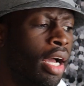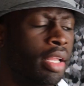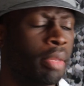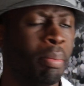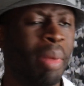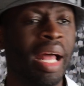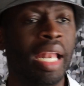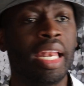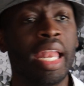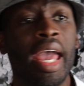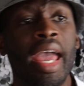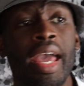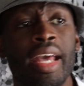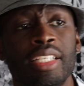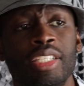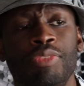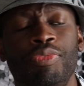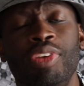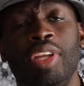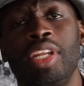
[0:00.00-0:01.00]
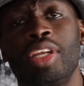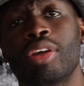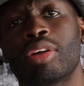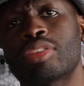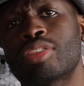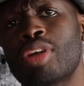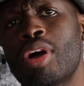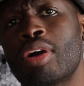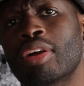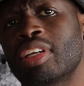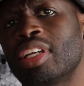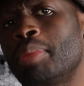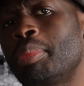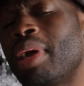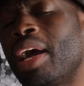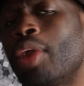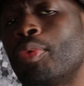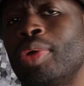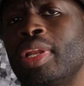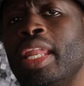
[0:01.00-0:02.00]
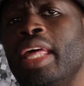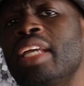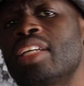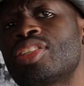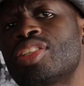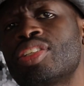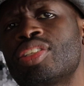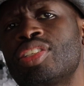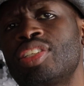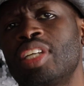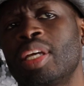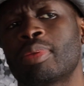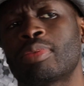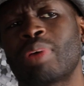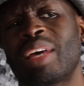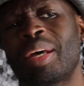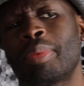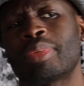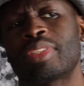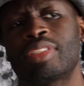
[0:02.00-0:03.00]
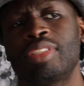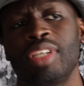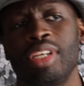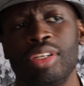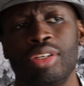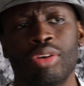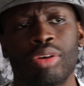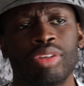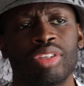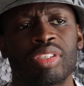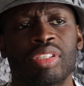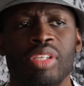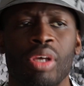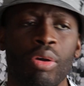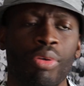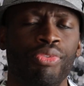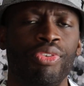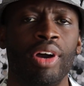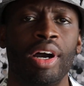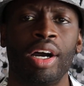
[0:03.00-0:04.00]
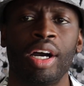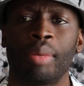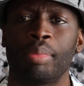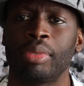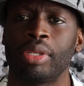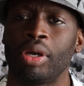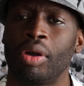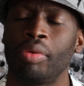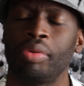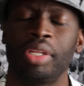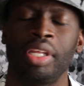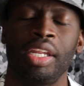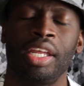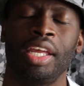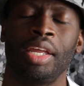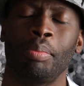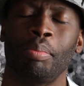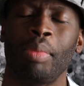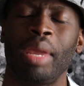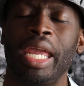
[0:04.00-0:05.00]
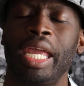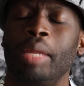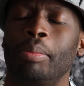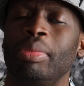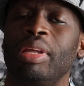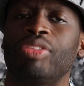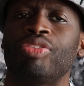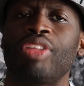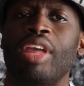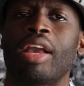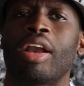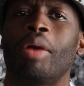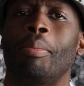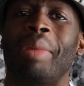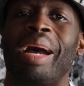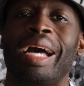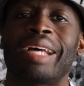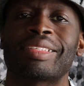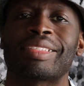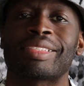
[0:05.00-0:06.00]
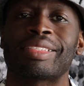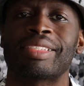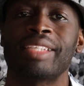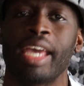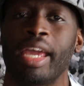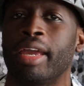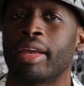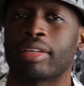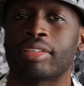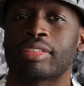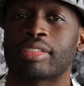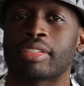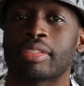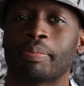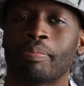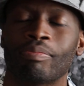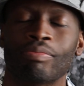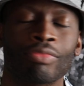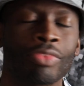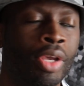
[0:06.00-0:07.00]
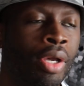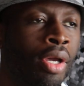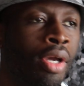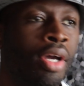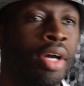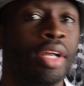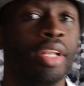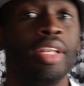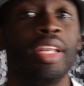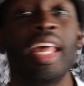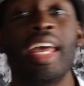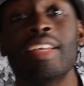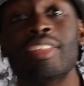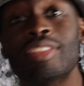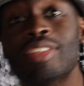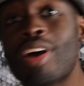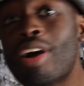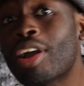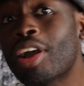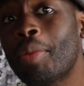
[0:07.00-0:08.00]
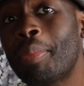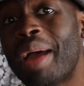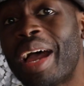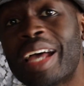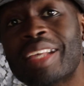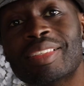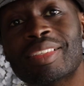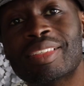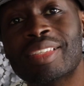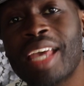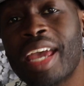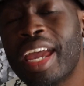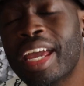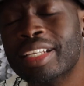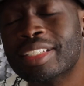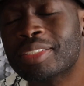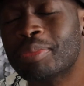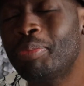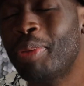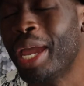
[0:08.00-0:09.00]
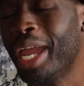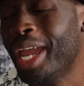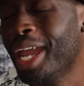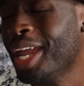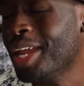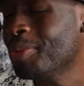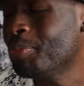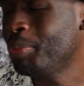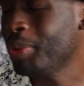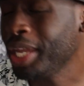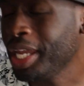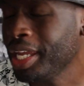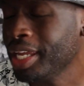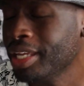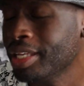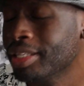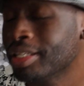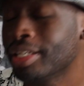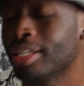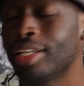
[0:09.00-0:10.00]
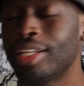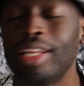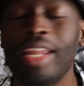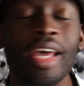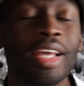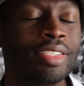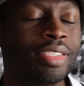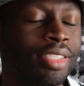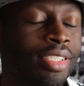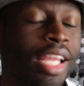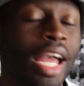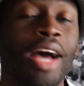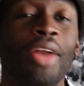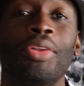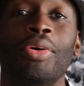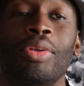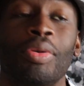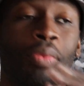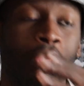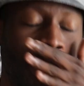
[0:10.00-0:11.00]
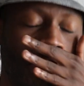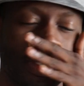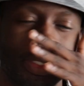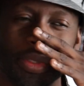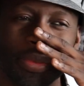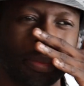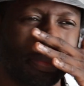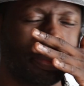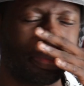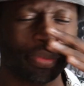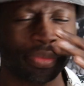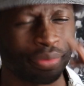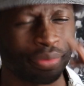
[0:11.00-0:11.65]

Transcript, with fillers: my last video talking about relationships while I was sitting on the sofa uploading it made me think about sex. Let's talk about sex, baby. Let's, y'all know the rest.